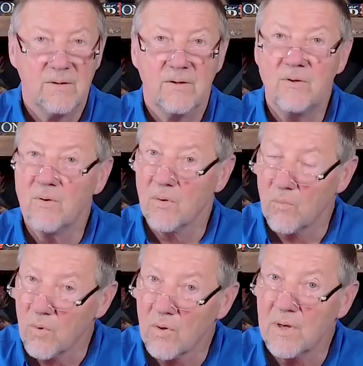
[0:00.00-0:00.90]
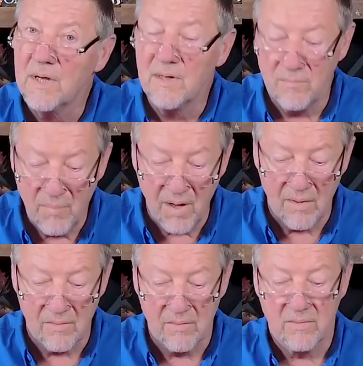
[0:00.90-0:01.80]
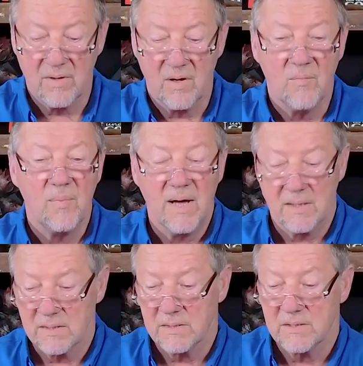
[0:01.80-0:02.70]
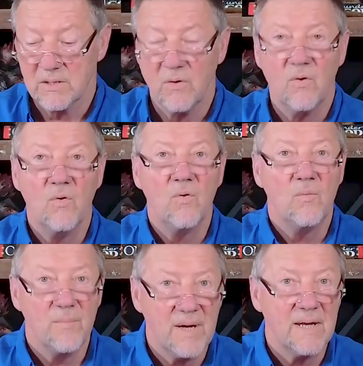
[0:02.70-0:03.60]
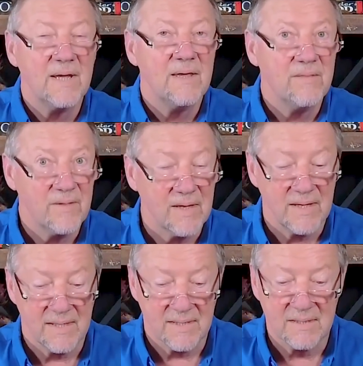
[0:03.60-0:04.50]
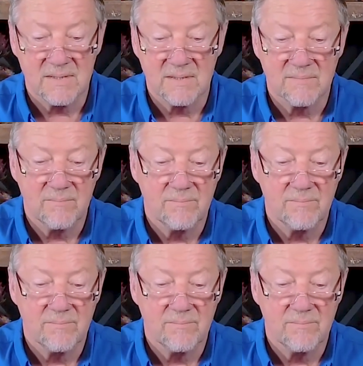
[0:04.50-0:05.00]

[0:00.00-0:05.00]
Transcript: you are worried and bothered about so many things,